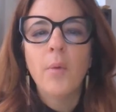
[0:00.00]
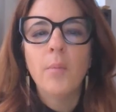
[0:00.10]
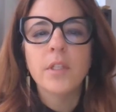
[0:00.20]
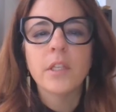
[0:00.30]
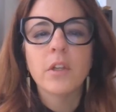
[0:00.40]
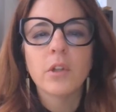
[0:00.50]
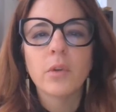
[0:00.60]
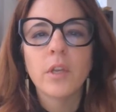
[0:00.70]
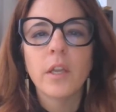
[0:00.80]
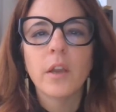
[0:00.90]
It's
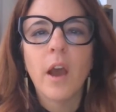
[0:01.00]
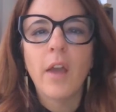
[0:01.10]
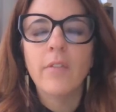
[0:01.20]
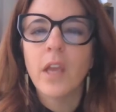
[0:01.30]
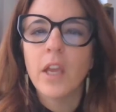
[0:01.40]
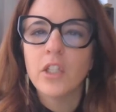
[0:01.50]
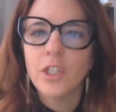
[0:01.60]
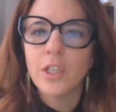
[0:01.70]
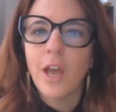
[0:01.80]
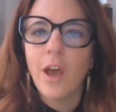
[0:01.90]
including
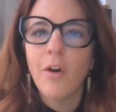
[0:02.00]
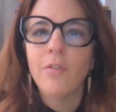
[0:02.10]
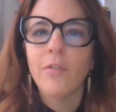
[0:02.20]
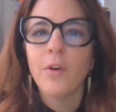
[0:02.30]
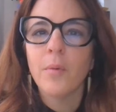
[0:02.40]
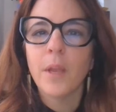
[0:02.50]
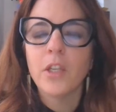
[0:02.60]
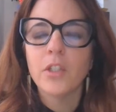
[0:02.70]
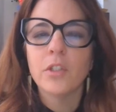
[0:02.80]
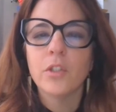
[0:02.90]
IVIG now for
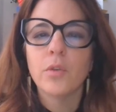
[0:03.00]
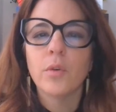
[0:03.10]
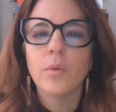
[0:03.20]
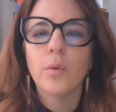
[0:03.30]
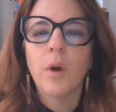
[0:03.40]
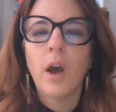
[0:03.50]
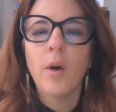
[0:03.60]
patients who